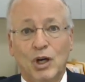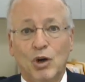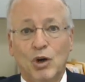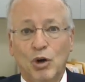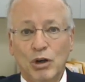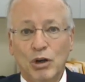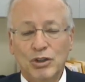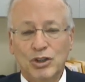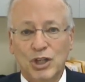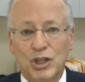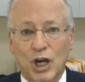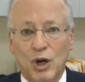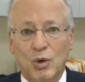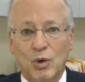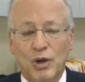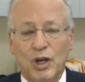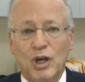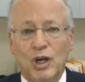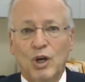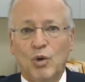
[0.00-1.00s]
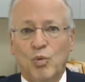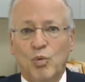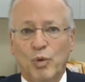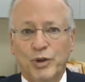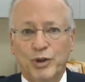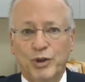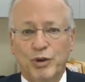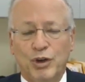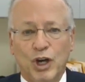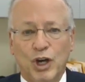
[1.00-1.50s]
Also, when
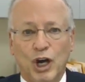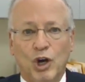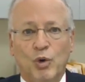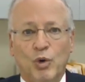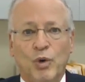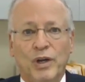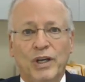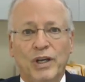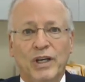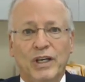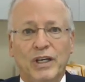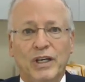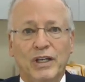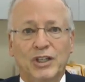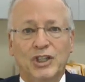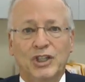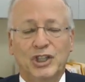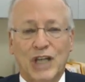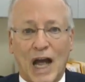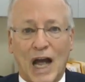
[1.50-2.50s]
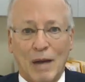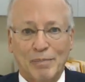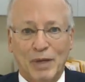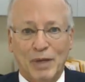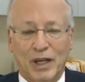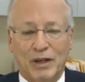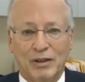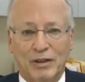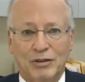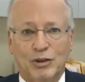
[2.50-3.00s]
you go
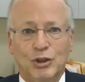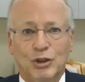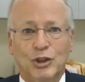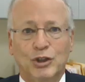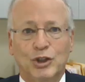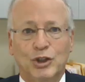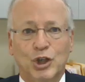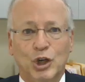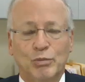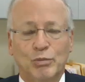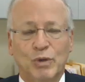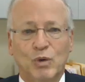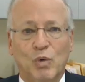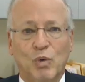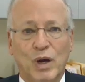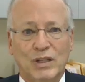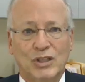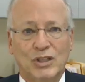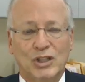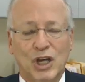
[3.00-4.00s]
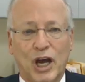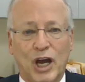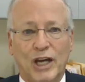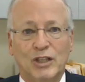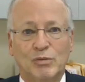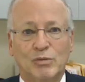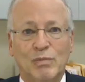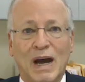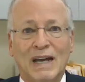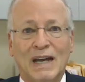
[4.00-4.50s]
shopping to determine what
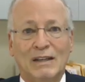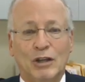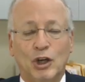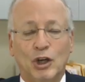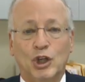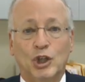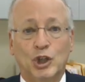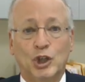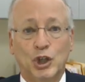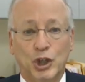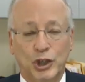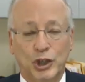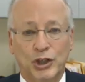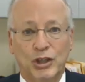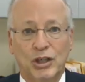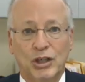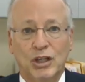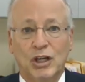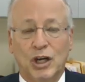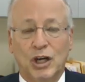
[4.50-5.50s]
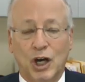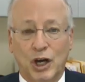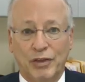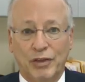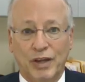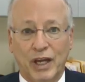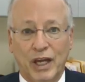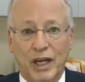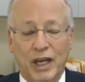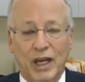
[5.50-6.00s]
size might look good on
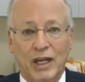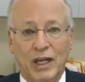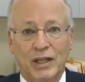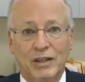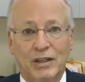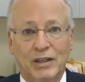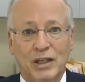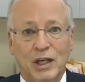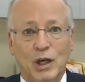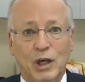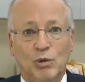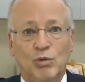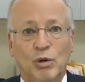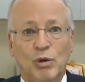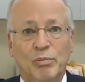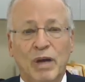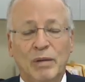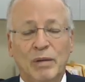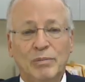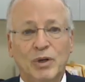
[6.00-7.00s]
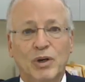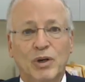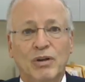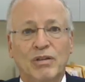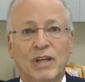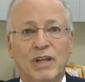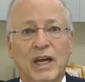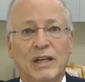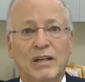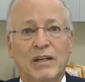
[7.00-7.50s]
the hand, remember
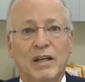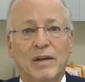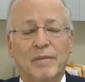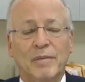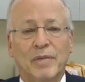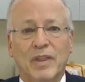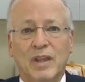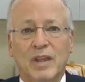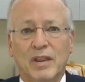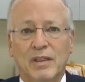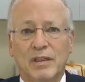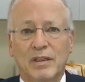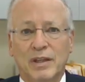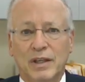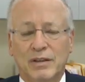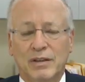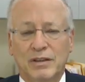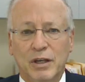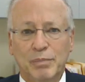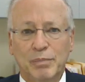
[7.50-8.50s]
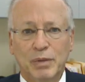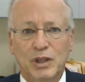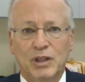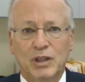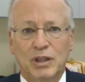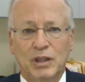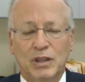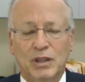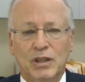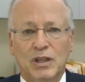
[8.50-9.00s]
that the
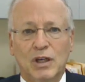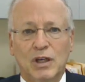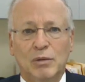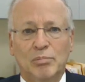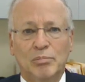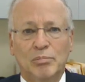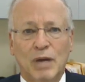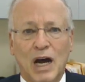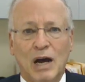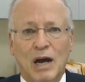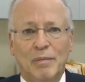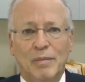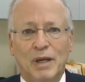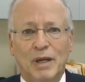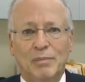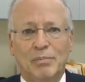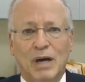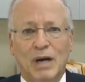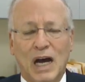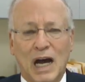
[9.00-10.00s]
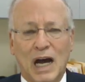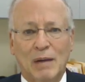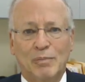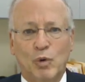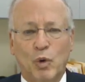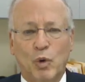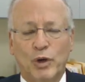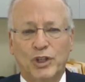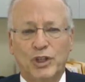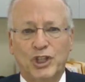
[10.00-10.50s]
typical mom and pop
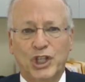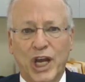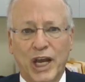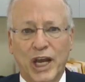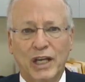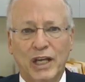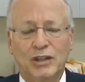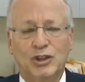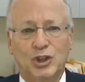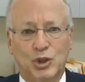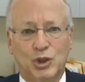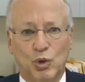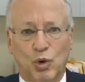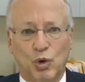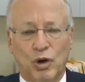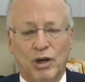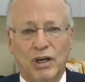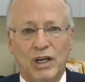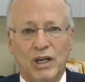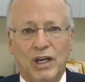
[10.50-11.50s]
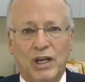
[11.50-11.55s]
or chain store